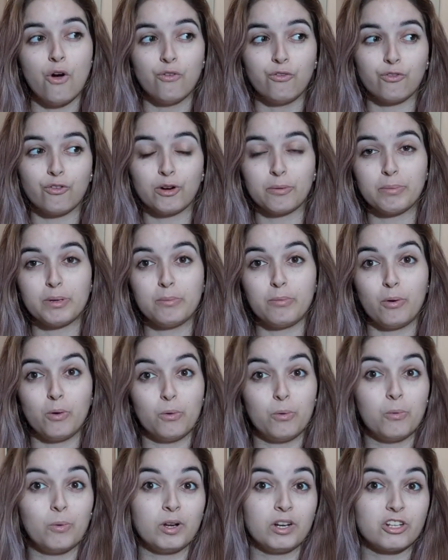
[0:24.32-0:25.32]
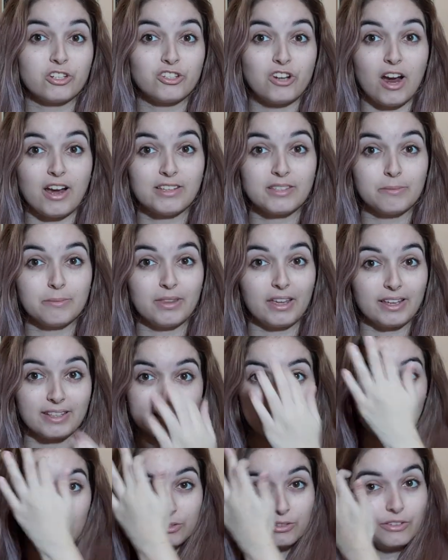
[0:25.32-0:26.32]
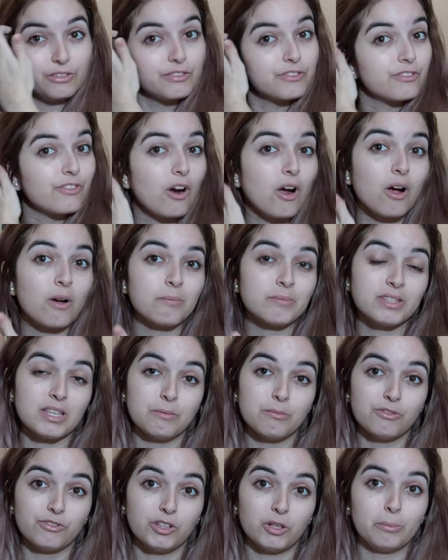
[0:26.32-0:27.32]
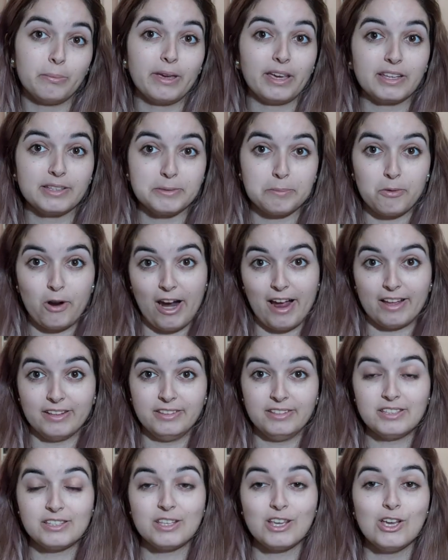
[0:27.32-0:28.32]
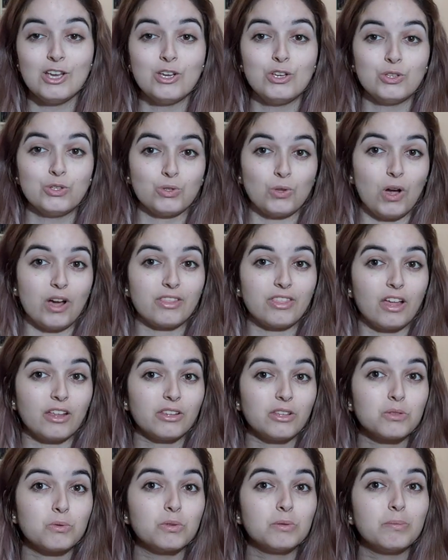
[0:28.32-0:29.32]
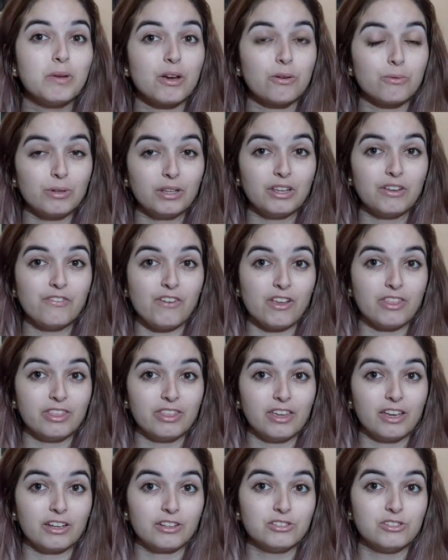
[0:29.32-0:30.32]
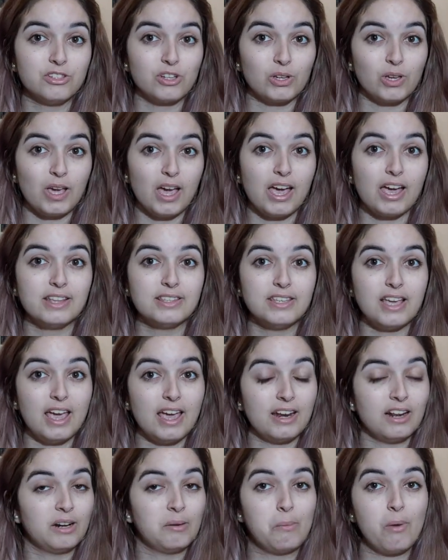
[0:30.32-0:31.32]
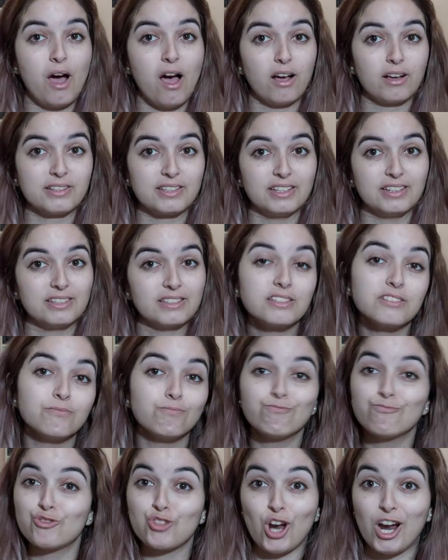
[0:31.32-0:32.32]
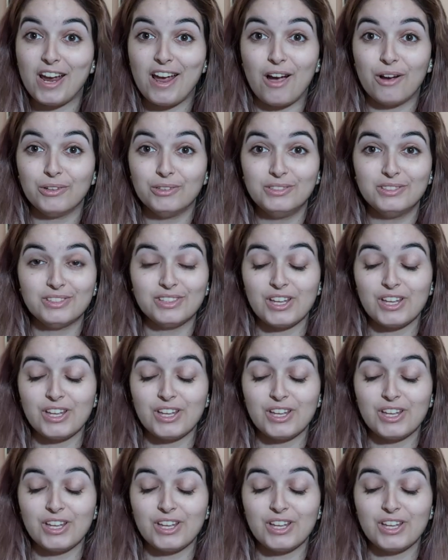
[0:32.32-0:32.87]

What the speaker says: for people who want to try some things out from some of their biggest brands. So I thought this would be a really fun thing to get and unbox and try out.